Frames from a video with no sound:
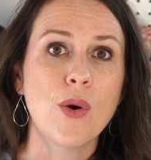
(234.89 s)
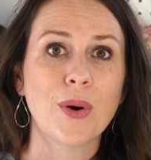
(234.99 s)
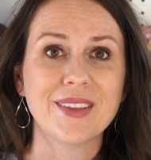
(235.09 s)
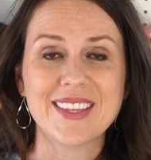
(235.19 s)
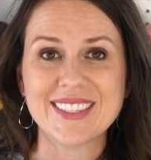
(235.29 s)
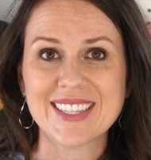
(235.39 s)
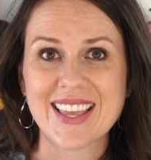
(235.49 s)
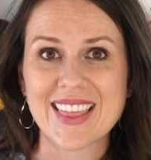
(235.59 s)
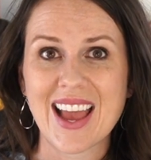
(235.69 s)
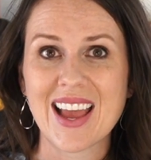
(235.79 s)
or things
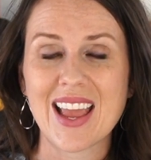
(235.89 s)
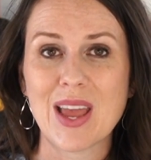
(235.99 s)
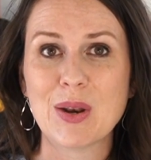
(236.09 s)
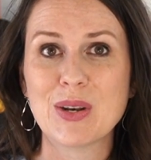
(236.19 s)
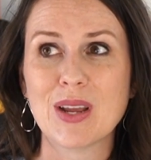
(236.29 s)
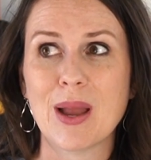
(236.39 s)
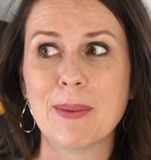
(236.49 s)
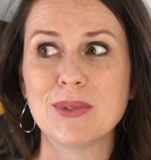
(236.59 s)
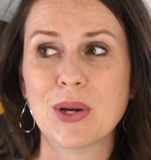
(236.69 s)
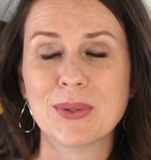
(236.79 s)
like that
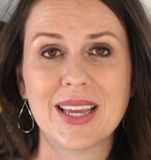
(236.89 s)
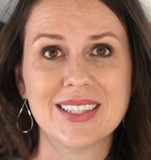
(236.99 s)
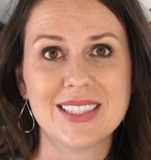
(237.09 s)
and don't like